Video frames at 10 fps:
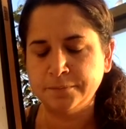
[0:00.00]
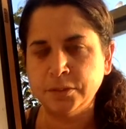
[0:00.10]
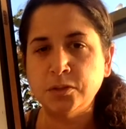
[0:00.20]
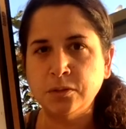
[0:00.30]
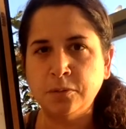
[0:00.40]

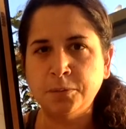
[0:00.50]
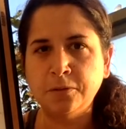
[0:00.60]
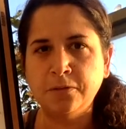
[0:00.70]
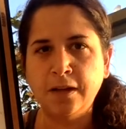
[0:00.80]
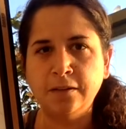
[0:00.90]
So
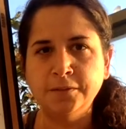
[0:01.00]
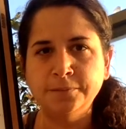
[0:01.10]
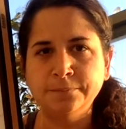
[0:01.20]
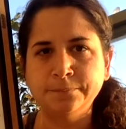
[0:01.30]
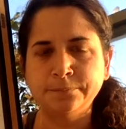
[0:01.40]
profound.
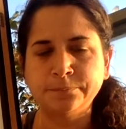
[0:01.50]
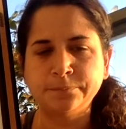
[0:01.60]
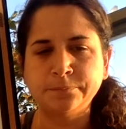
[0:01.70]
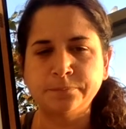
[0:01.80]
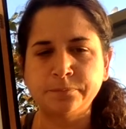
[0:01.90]

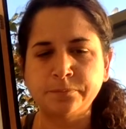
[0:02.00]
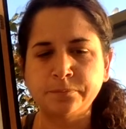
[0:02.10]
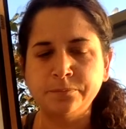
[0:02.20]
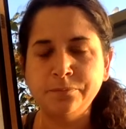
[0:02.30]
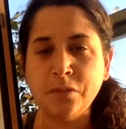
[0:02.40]

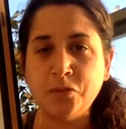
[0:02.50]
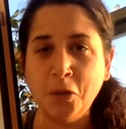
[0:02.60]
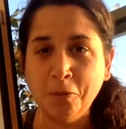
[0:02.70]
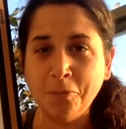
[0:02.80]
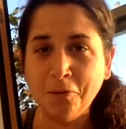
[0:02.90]
So
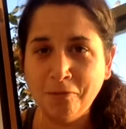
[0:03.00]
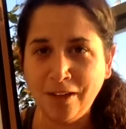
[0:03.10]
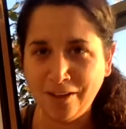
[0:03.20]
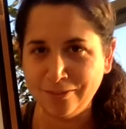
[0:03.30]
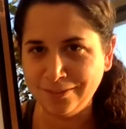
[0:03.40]

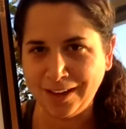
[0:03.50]
profound.